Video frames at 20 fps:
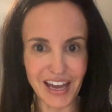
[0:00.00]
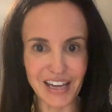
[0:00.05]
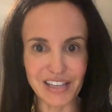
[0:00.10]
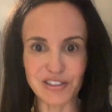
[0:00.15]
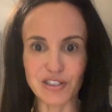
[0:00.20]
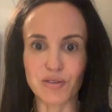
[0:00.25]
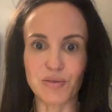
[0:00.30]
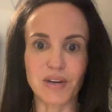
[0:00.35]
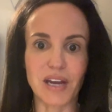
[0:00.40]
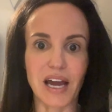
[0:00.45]

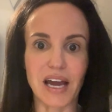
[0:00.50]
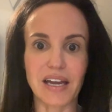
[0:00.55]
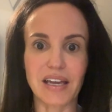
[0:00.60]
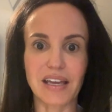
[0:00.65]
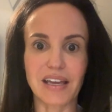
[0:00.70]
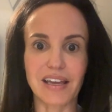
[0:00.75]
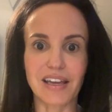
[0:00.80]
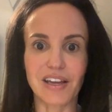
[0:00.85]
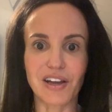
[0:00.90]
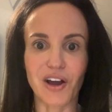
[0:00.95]
and to not
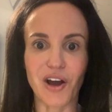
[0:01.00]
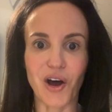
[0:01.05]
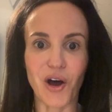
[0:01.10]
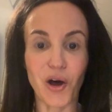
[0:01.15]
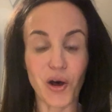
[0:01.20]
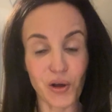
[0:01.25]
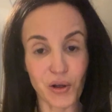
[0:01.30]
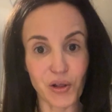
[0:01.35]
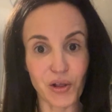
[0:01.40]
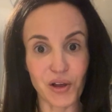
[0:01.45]
eat
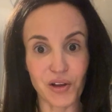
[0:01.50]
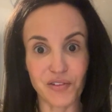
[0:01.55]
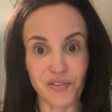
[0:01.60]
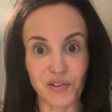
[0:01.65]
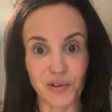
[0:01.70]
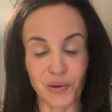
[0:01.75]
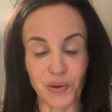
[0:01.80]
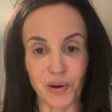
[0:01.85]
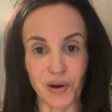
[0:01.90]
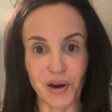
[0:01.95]
all of
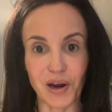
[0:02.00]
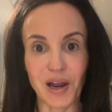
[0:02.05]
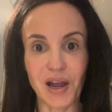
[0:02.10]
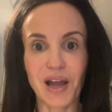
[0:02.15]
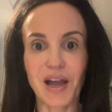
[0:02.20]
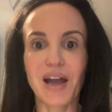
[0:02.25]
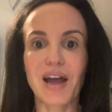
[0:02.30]
your